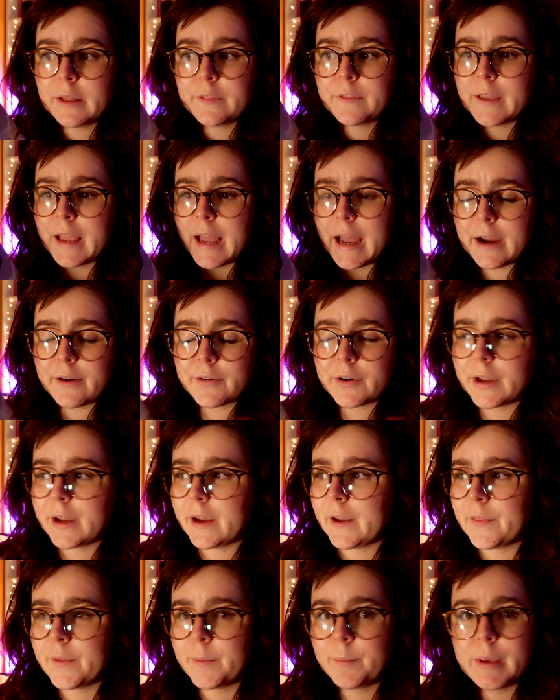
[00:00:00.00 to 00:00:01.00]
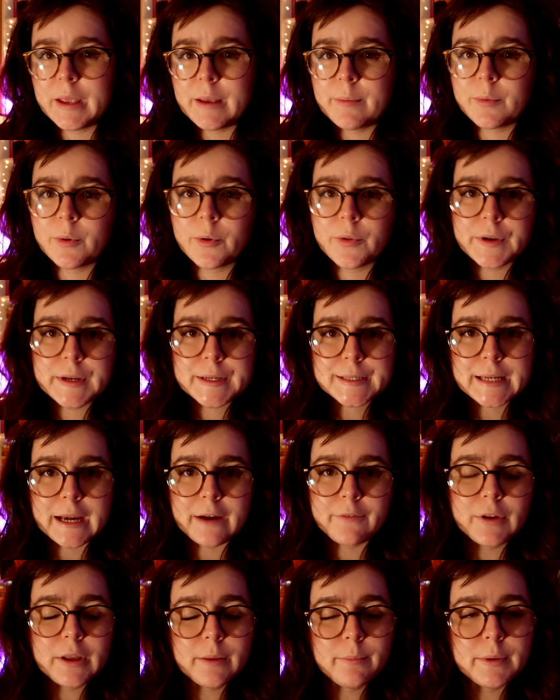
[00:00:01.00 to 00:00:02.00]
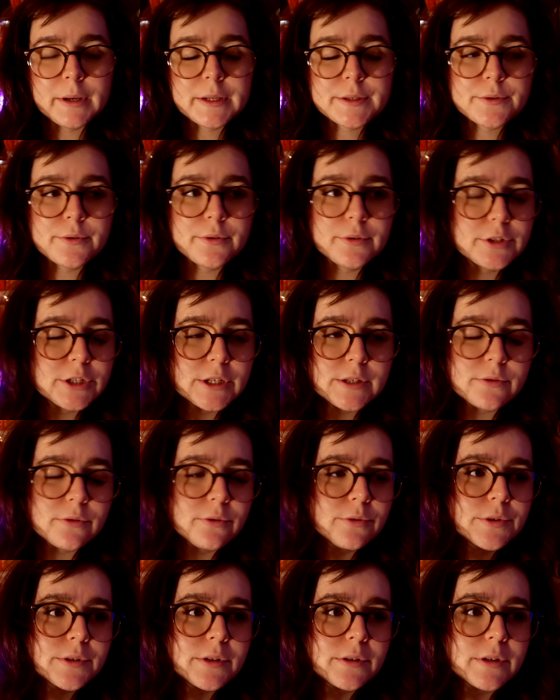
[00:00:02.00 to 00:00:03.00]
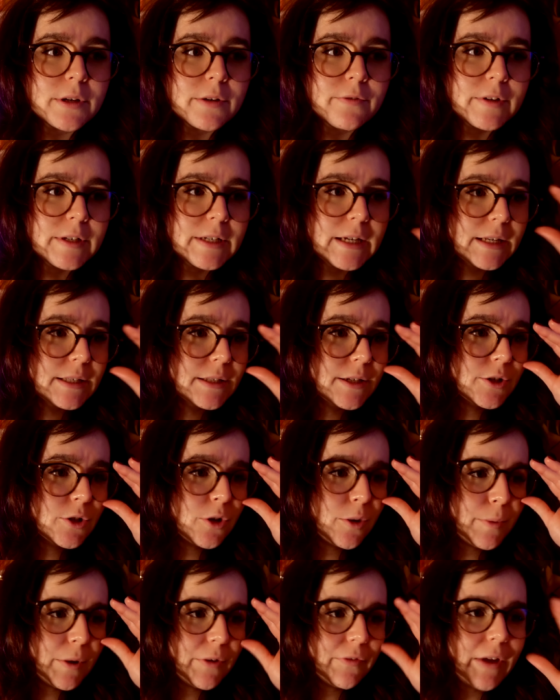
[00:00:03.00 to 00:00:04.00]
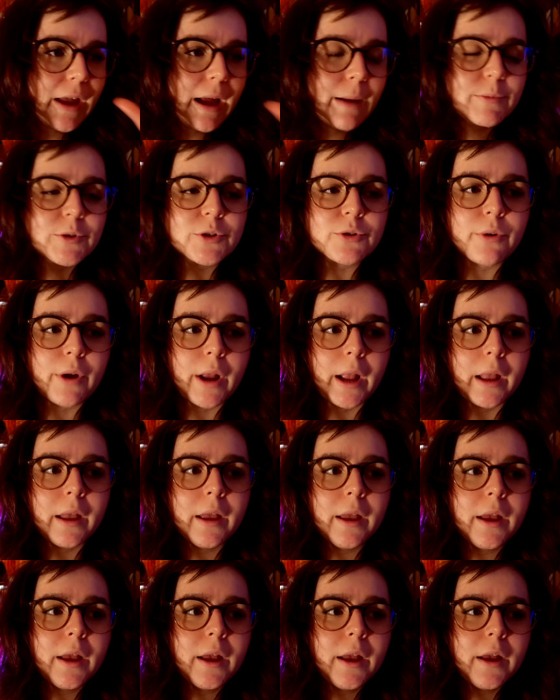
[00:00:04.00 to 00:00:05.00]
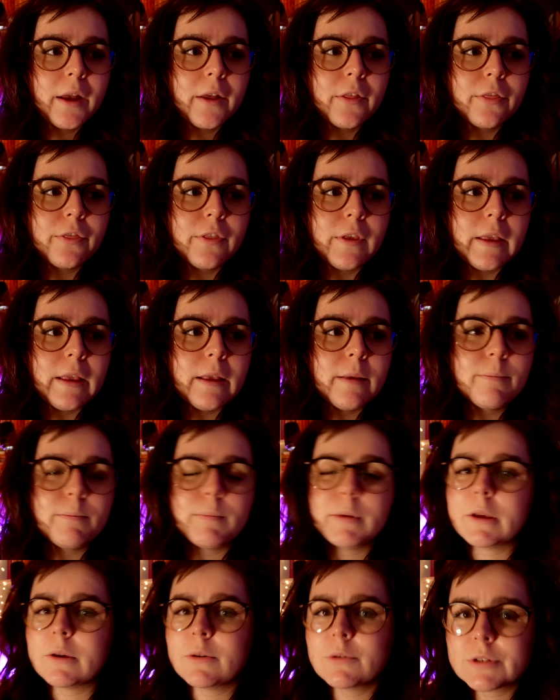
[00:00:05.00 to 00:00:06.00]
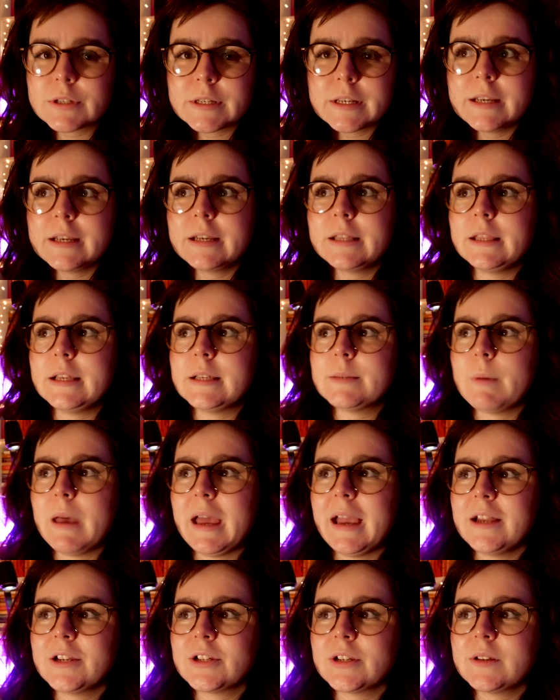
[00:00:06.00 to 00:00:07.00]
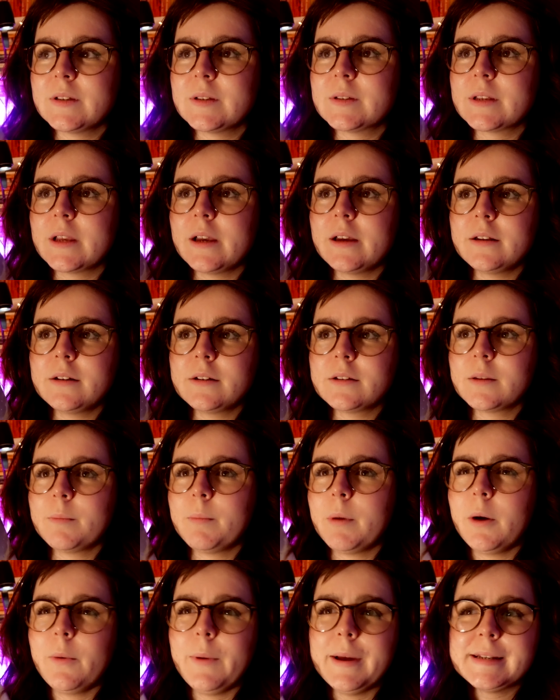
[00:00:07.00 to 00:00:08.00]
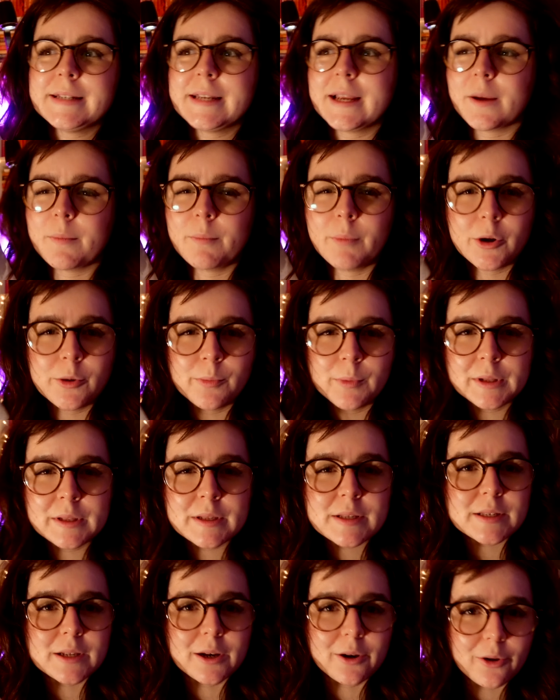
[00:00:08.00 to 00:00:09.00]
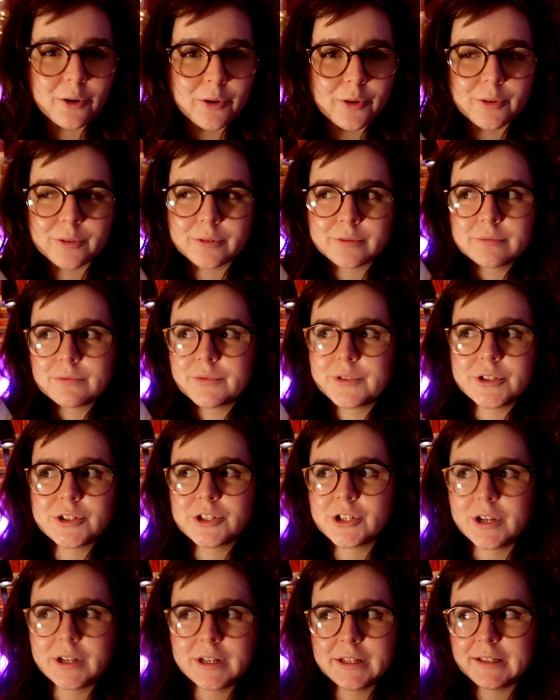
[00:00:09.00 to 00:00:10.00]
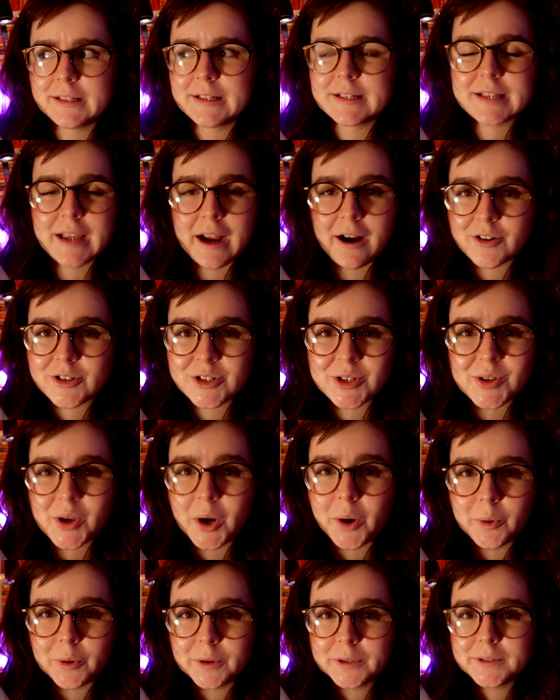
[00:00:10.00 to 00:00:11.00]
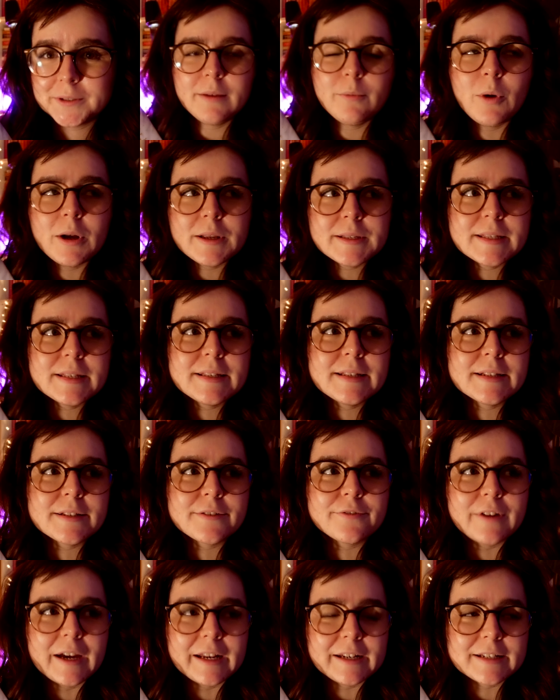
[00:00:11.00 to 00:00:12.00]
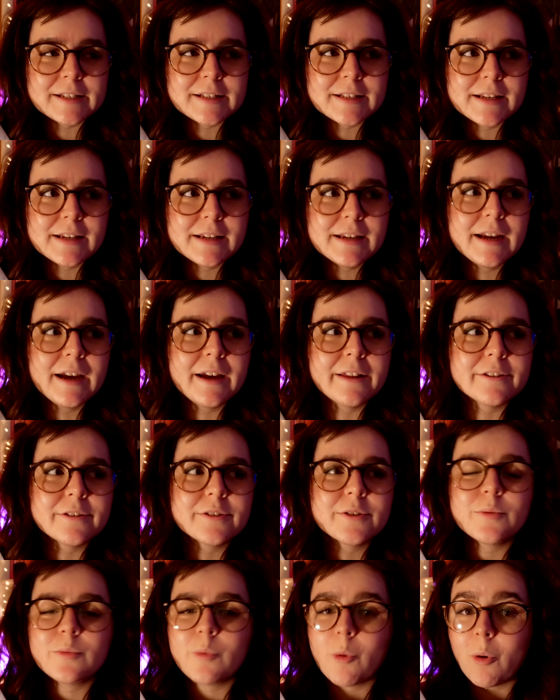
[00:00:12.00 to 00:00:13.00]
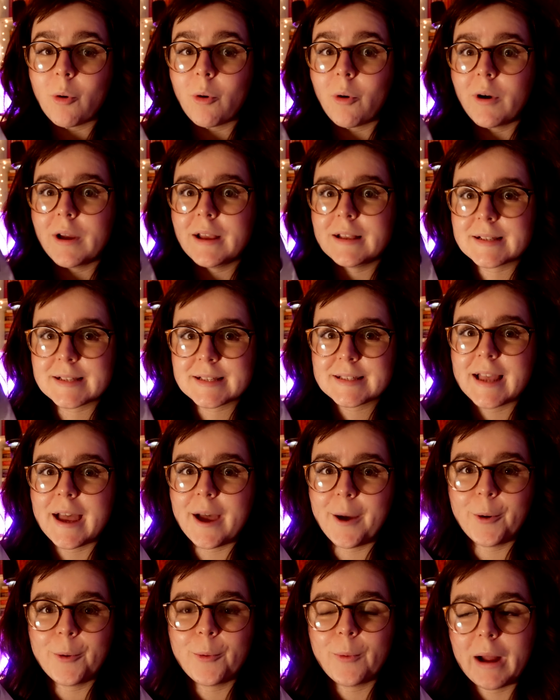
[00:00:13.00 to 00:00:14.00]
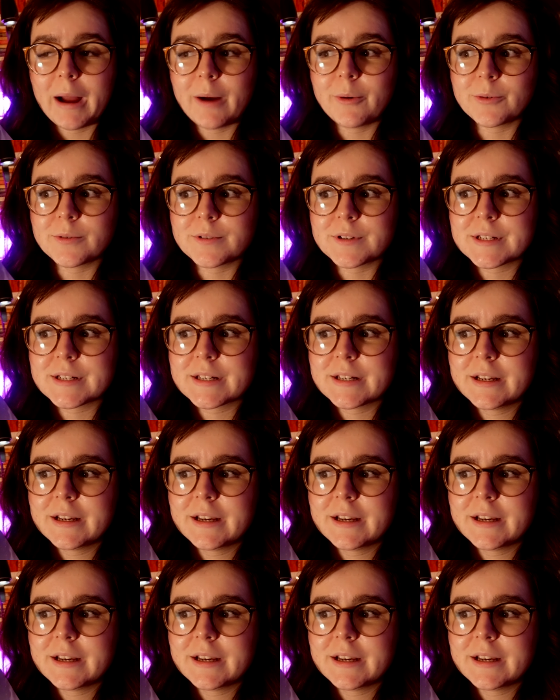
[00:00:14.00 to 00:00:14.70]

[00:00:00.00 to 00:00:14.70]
the area and the people that it's having, but it's she's also done a fantastic job of capturing the beauty in these pages and the poetic moments along the journey that these characters go on. Whilst this is a fantasy and the war is set around